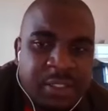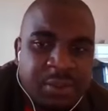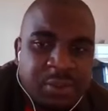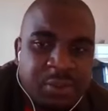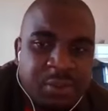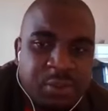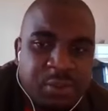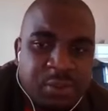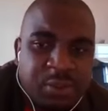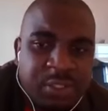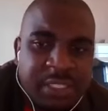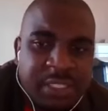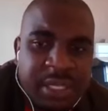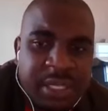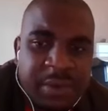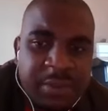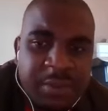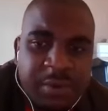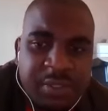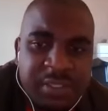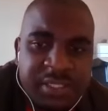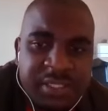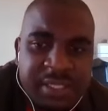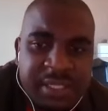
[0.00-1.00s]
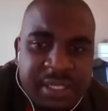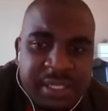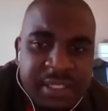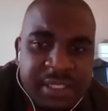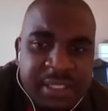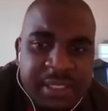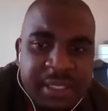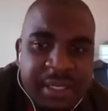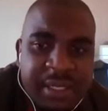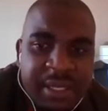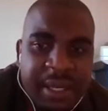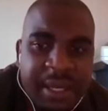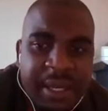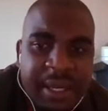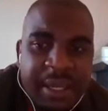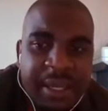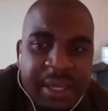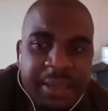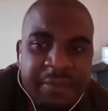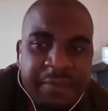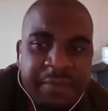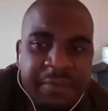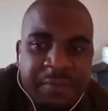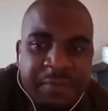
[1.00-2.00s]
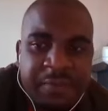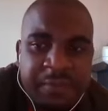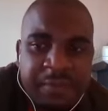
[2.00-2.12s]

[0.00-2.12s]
due to time constraint, I have